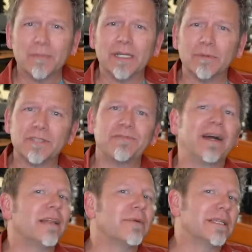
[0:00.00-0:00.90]
but he was
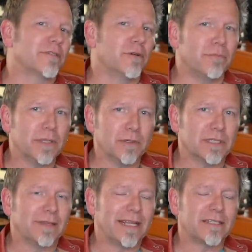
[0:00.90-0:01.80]
following his own
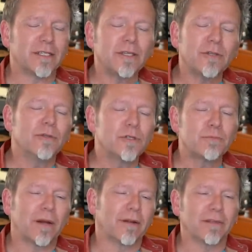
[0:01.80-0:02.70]
muse, and that's a huge
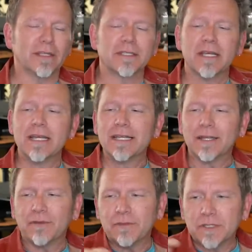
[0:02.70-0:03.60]
part of this.
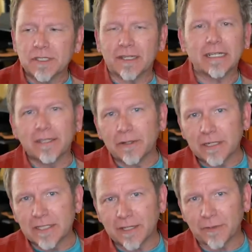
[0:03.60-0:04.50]
Now, if you study
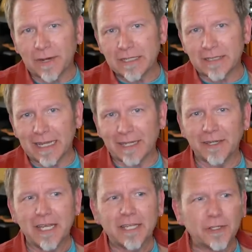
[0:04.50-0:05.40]
lyrics on Graceland,
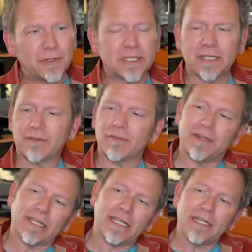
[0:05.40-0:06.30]
you discover
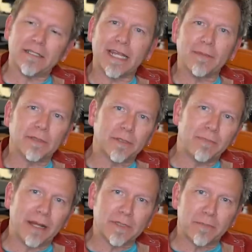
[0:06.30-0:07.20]
that he is able to
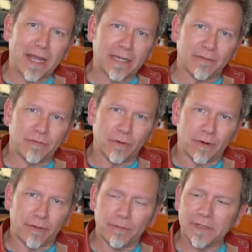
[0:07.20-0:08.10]
bounce back and
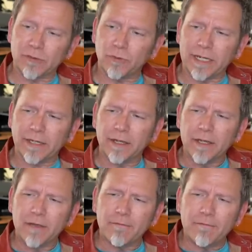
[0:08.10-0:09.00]
forth between
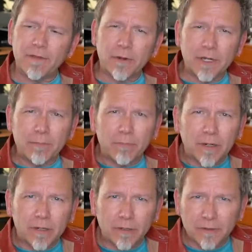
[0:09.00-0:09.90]
very
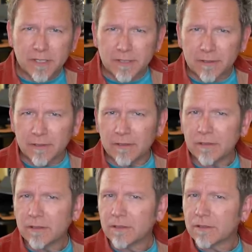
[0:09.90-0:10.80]

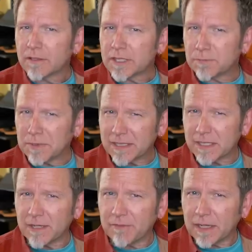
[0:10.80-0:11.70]
personal,
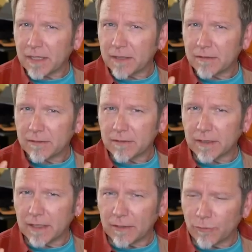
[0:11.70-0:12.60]
specific
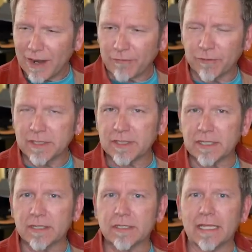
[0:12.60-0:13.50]
uh,
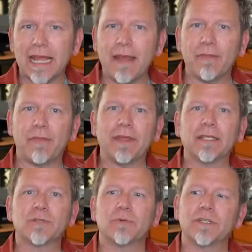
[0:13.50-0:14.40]
references and
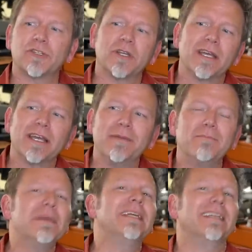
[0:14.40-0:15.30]
things which
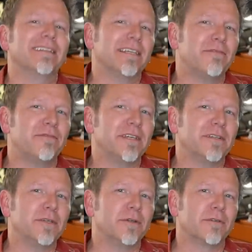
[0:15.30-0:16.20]
immediately
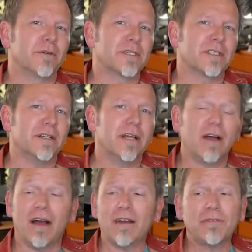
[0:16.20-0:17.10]
feel universal.
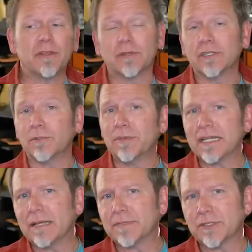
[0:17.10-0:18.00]
Often they're a little bit
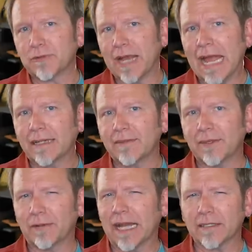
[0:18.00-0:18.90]
abstract,
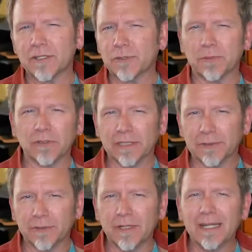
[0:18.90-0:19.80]
they're not super
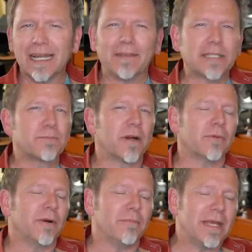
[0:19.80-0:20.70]
literal, and that's part
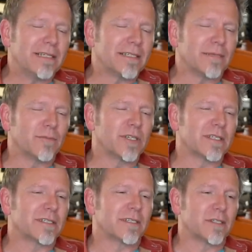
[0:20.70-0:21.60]
of what makes them
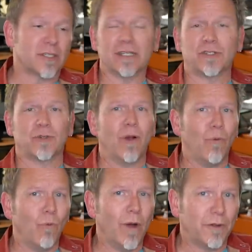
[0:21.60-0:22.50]
just such
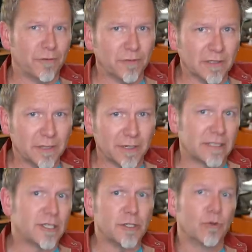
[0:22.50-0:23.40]
wonderful
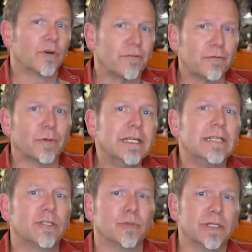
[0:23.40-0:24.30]
lyrics. You're
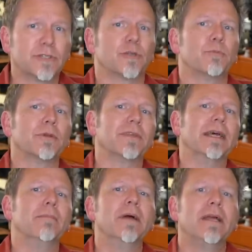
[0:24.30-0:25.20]
free to interpret
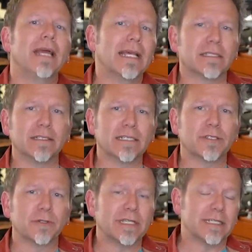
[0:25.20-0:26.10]
them as a
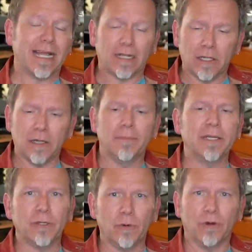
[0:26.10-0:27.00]
listener. He's not
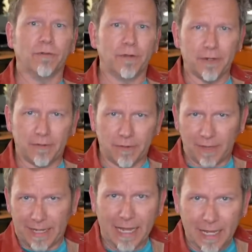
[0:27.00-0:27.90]
clubbing you over your,
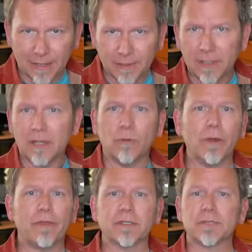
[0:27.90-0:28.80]
the head
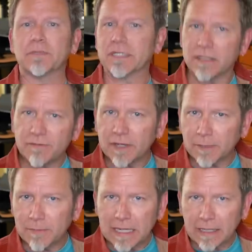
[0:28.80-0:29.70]
with a specific
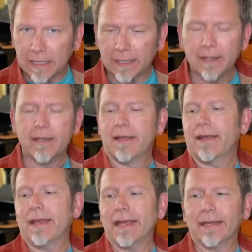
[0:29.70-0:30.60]
meaning,
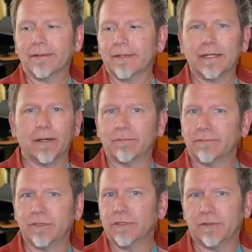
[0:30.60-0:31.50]
and you know,
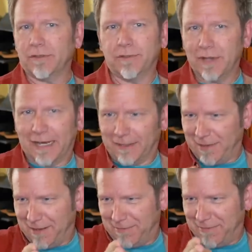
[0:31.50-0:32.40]
you, you gotta,
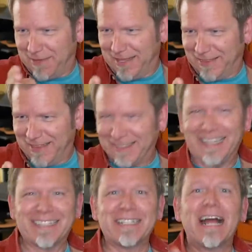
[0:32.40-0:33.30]

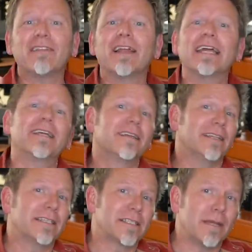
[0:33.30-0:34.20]
it's not like,
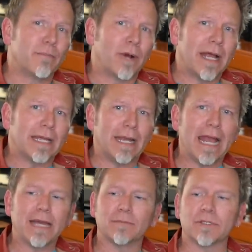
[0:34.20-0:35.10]
let's say, Brian
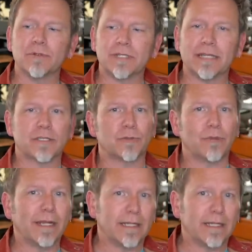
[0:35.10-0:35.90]
Adams, who tends to write